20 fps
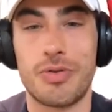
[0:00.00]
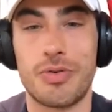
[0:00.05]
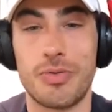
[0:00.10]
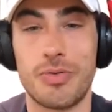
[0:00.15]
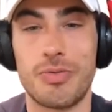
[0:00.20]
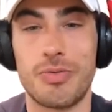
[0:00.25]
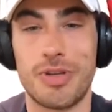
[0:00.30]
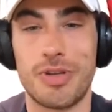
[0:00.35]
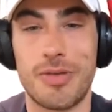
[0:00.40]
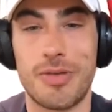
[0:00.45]

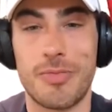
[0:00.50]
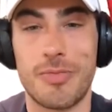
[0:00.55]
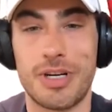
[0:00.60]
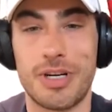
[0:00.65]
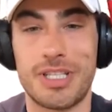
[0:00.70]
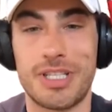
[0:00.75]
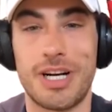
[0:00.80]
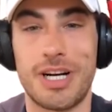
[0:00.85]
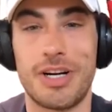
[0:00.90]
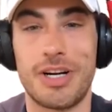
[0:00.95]
through the
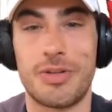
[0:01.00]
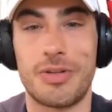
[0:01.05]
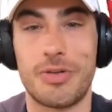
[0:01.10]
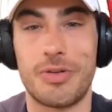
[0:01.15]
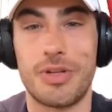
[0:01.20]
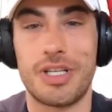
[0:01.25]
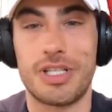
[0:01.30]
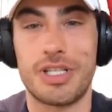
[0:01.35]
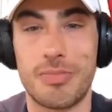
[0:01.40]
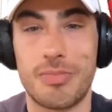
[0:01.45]
community center and through
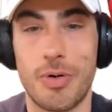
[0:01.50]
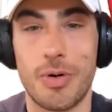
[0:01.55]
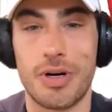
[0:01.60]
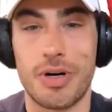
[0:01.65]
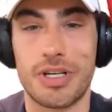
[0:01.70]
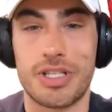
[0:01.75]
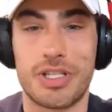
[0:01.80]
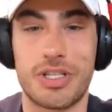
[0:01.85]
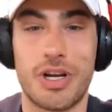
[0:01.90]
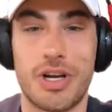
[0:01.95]
these sports.